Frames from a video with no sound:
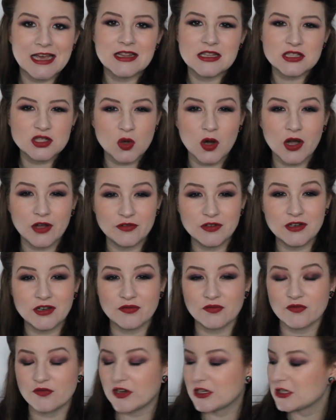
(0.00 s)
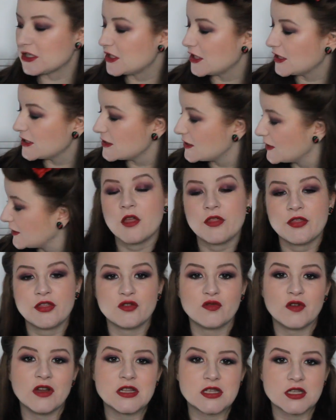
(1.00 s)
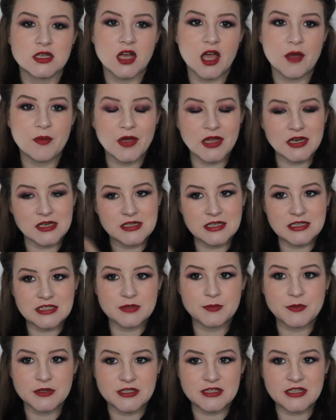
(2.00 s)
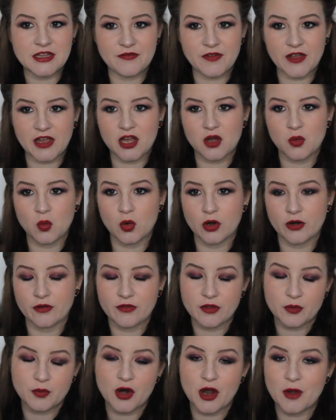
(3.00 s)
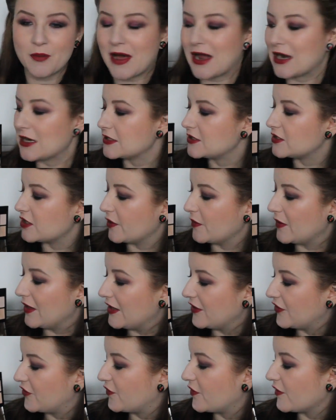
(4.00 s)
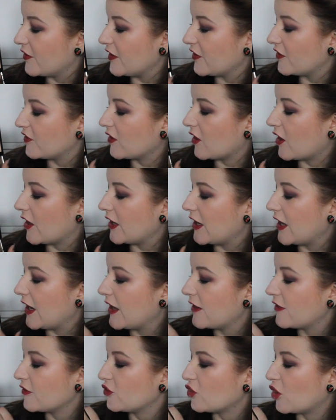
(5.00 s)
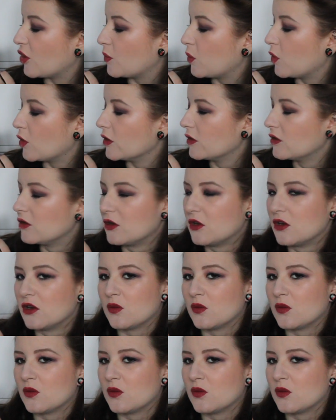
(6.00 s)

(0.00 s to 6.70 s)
There's quite a few different finishes. The reason I picked this specific one of the Pro palettes though is for this line here, the top one.